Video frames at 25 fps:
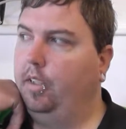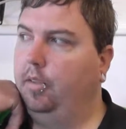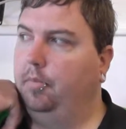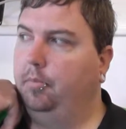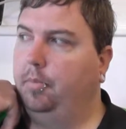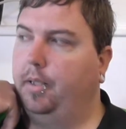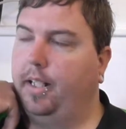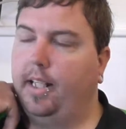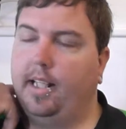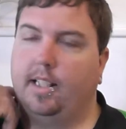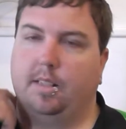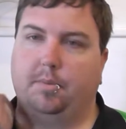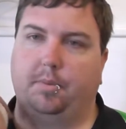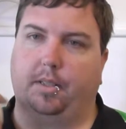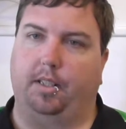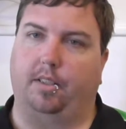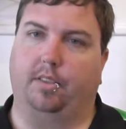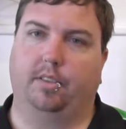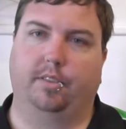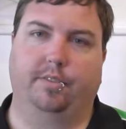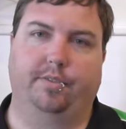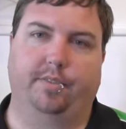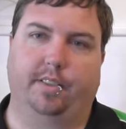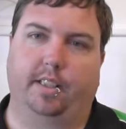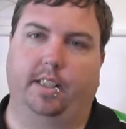But as with
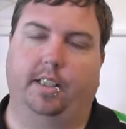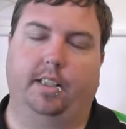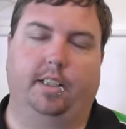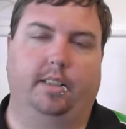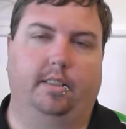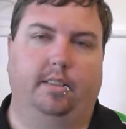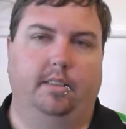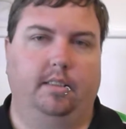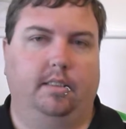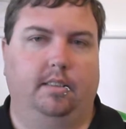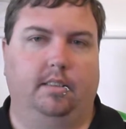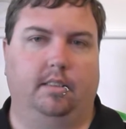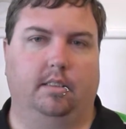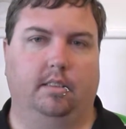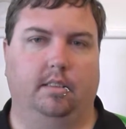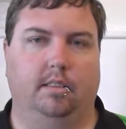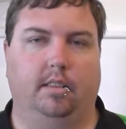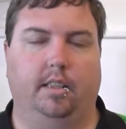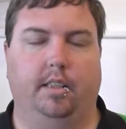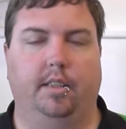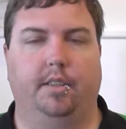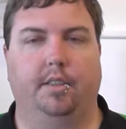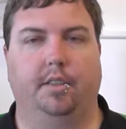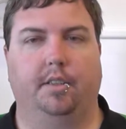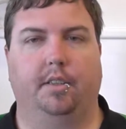all fish,
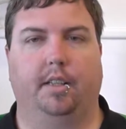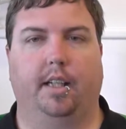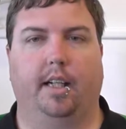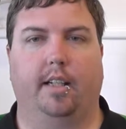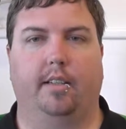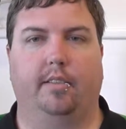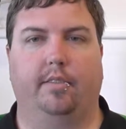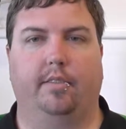you do get